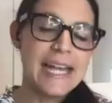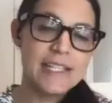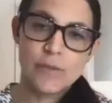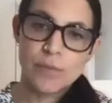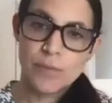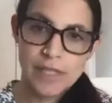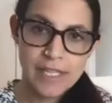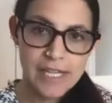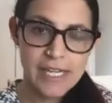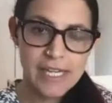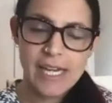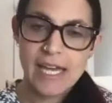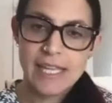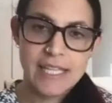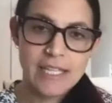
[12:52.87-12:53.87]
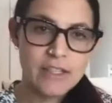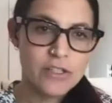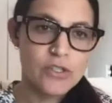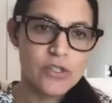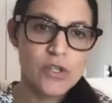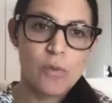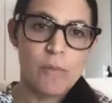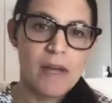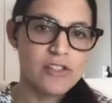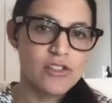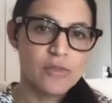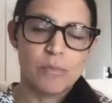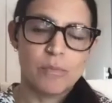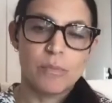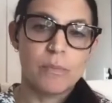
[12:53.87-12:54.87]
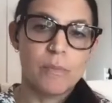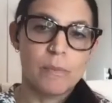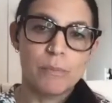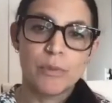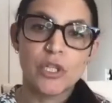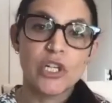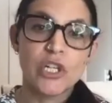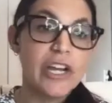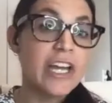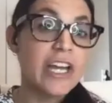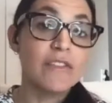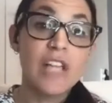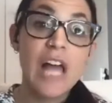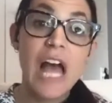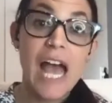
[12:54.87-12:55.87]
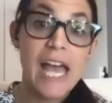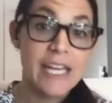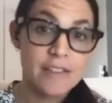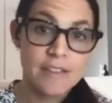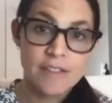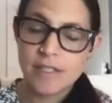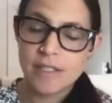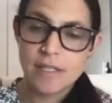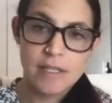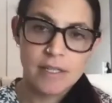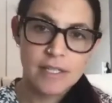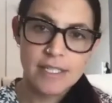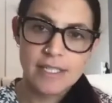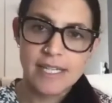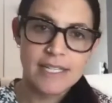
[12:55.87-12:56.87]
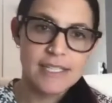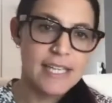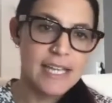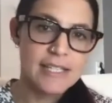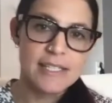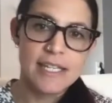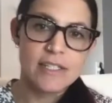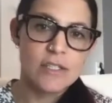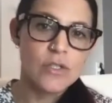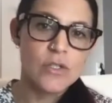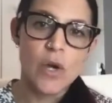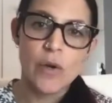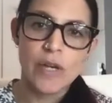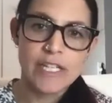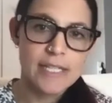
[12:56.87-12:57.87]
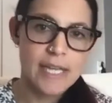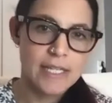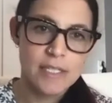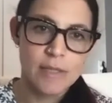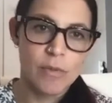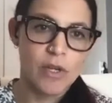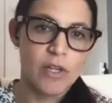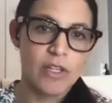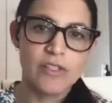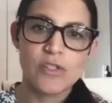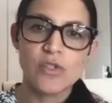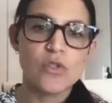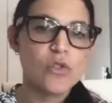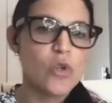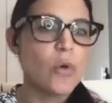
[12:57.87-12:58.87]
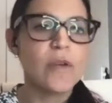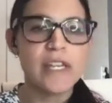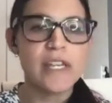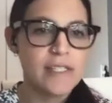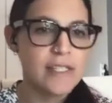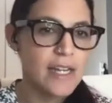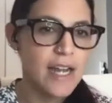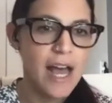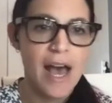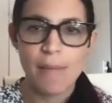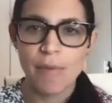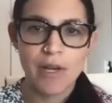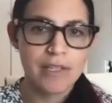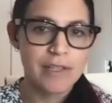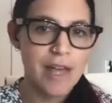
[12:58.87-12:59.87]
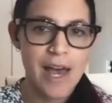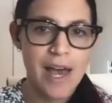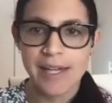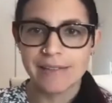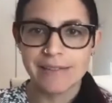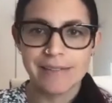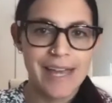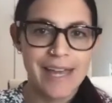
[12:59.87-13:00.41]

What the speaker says: really, I think there's so much blurring of lines, because it's so accessible. It's so easy to hop online and